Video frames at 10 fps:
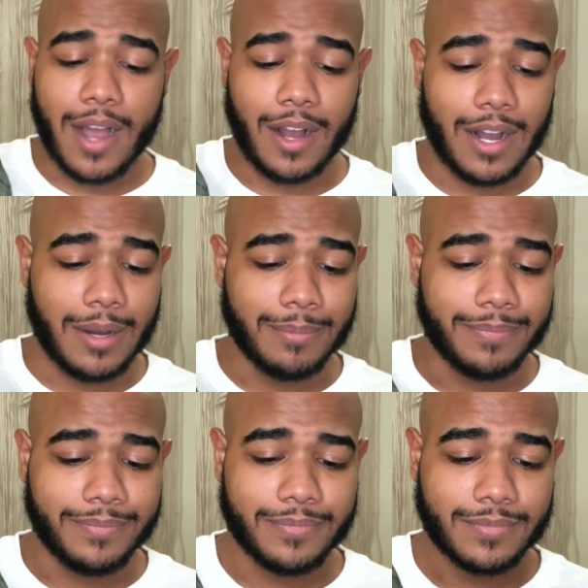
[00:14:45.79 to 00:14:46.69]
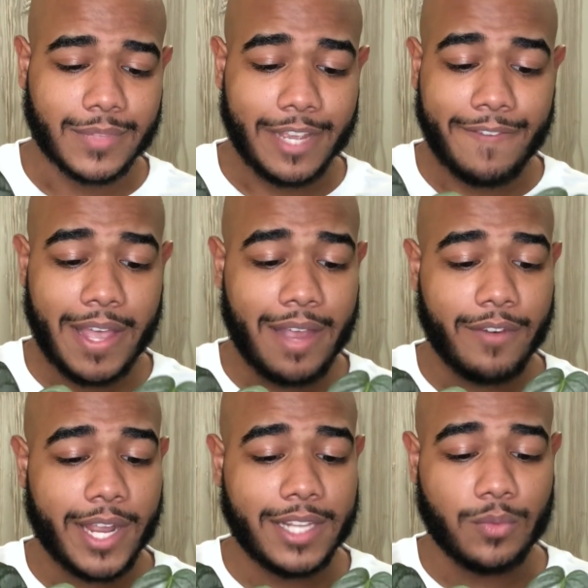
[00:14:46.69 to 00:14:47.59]
If I
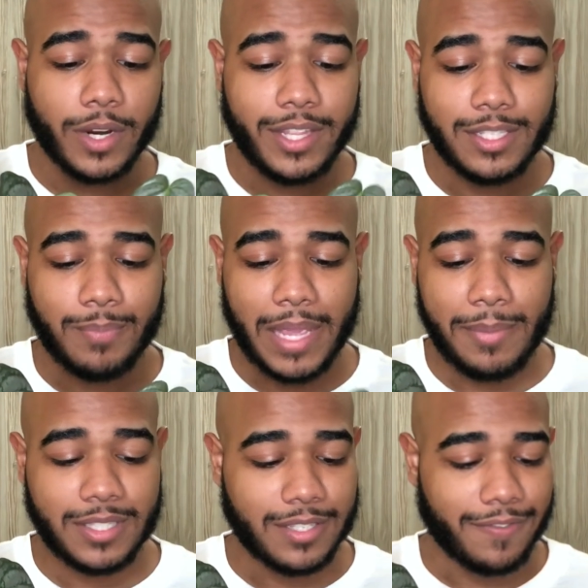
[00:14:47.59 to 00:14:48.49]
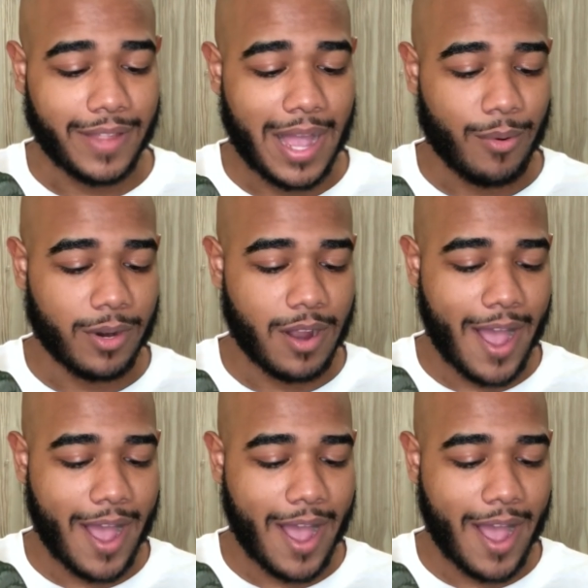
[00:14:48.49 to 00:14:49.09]
ever get one of these babies to flower,